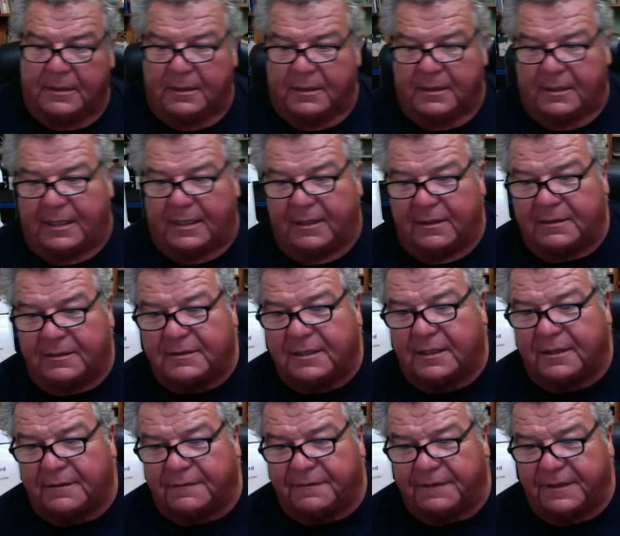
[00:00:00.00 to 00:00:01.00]
And I looked on
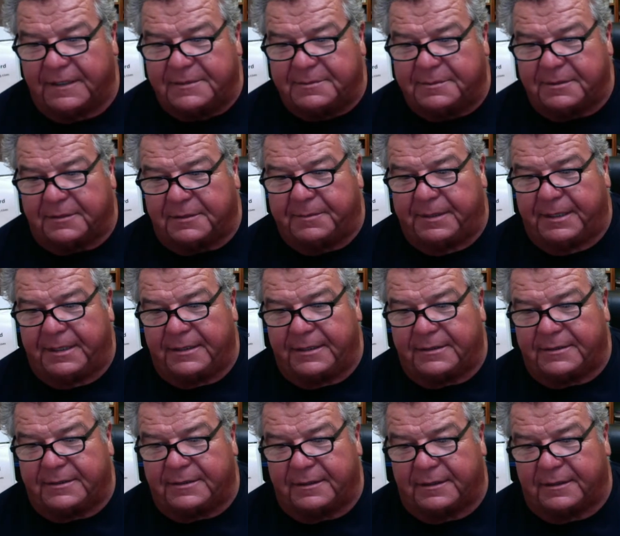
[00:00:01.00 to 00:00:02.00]
their Facebook
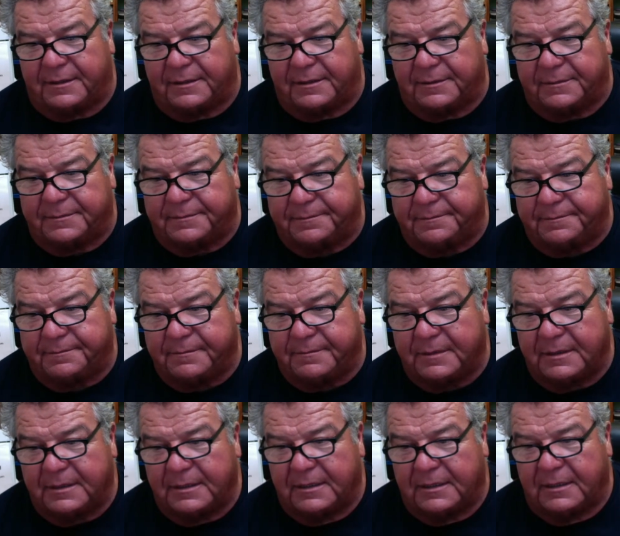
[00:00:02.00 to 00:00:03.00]
page
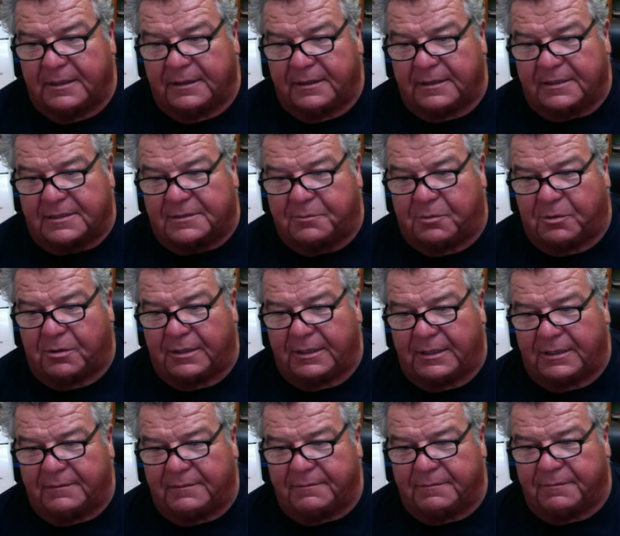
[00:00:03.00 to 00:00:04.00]
this
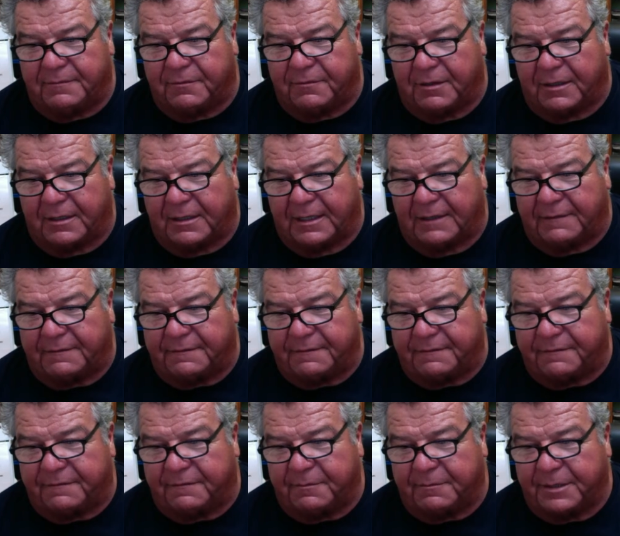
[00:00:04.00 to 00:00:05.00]
morning before I left
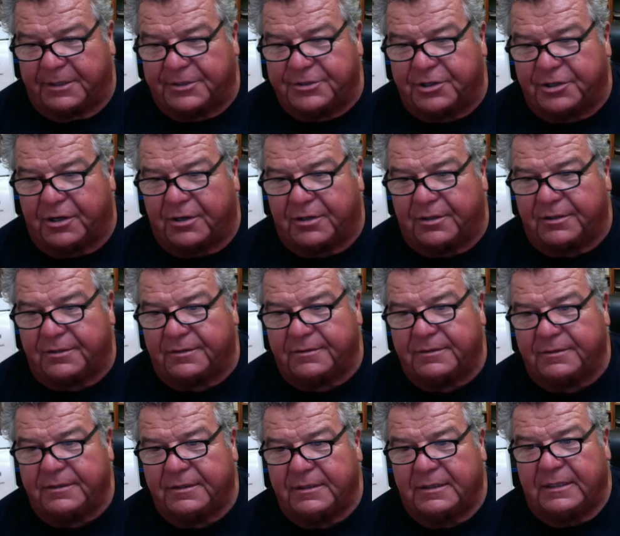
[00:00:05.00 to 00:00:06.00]
for my charter,
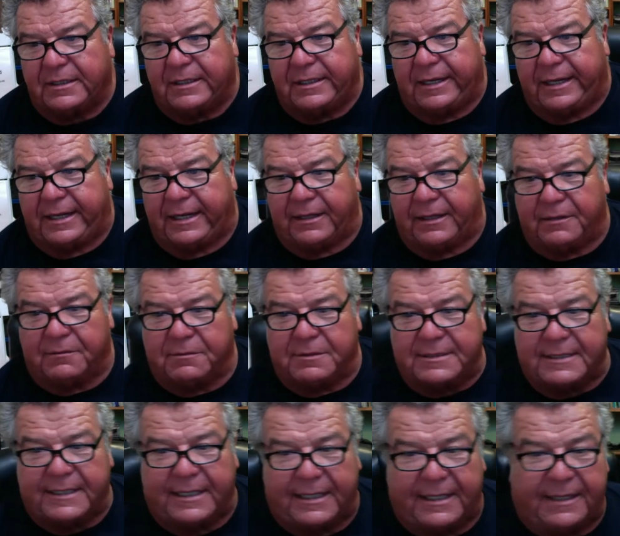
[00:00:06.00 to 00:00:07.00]
and there
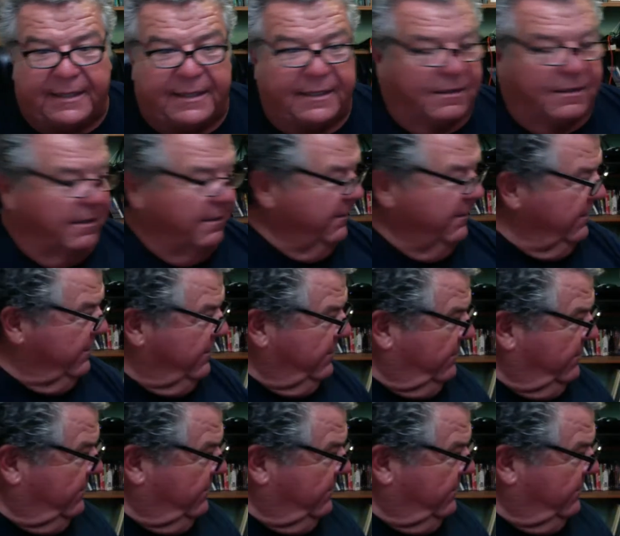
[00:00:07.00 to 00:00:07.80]
wasn't anything on there.